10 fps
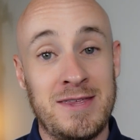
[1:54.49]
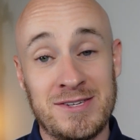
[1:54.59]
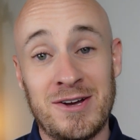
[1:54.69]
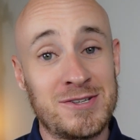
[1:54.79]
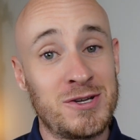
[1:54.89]
This
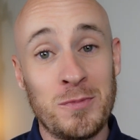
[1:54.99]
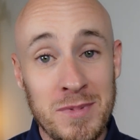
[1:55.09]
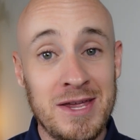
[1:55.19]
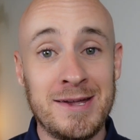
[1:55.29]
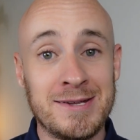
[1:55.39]
also
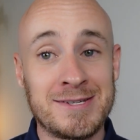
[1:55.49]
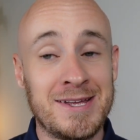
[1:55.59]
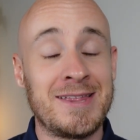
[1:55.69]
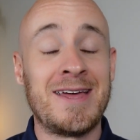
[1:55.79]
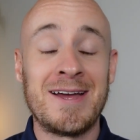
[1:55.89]
means
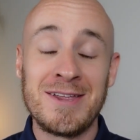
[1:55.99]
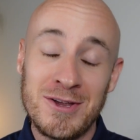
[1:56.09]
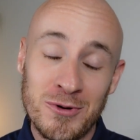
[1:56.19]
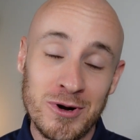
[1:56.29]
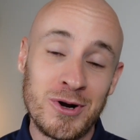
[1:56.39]
that
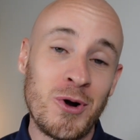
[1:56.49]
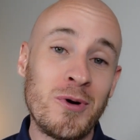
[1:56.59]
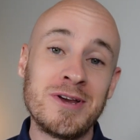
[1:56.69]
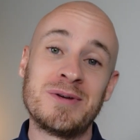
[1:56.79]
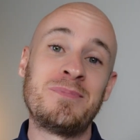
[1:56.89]
you're
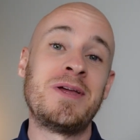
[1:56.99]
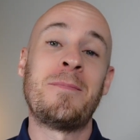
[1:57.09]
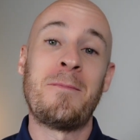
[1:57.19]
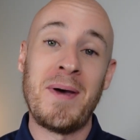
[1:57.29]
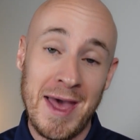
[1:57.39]
going to be
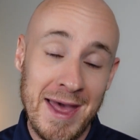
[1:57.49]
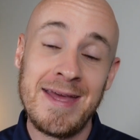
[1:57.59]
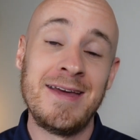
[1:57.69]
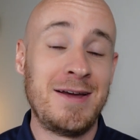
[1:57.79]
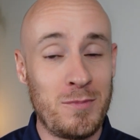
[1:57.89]

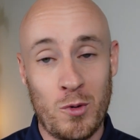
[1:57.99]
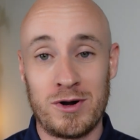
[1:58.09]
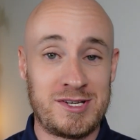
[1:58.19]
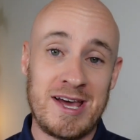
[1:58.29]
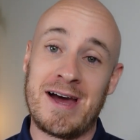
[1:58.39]
paying more
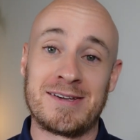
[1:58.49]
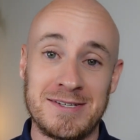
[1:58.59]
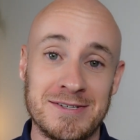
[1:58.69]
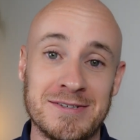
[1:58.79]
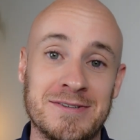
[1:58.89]

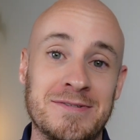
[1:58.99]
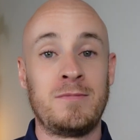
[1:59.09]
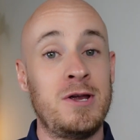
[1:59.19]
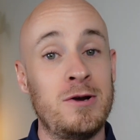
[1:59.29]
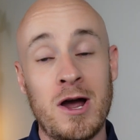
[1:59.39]
taxes.
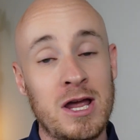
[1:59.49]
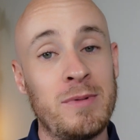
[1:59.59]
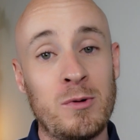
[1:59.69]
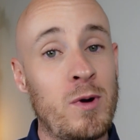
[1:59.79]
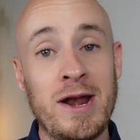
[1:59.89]
You're not going to
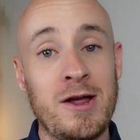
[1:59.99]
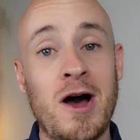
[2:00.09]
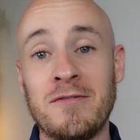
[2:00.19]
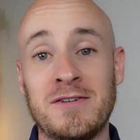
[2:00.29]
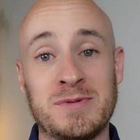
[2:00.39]
be writing
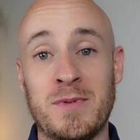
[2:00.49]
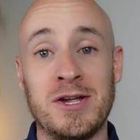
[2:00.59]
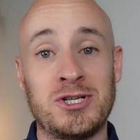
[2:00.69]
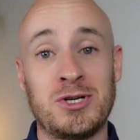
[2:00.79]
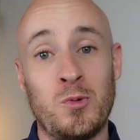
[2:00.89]
off as
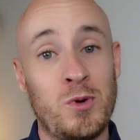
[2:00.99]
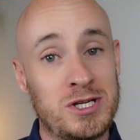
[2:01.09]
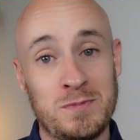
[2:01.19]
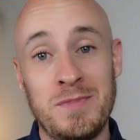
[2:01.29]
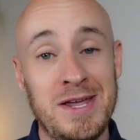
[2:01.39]
much,
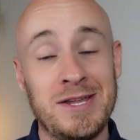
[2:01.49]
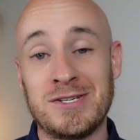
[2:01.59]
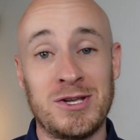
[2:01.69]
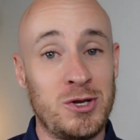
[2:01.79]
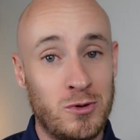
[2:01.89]
which
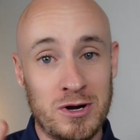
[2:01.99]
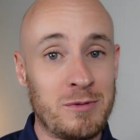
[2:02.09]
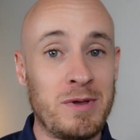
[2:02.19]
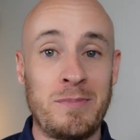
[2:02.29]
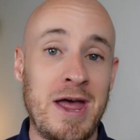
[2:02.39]
means you're going to
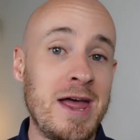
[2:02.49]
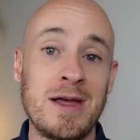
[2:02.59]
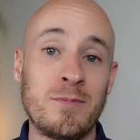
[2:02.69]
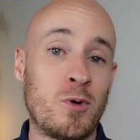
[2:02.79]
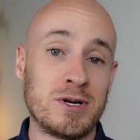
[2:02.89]
be
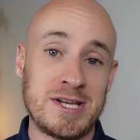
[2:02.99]
paying more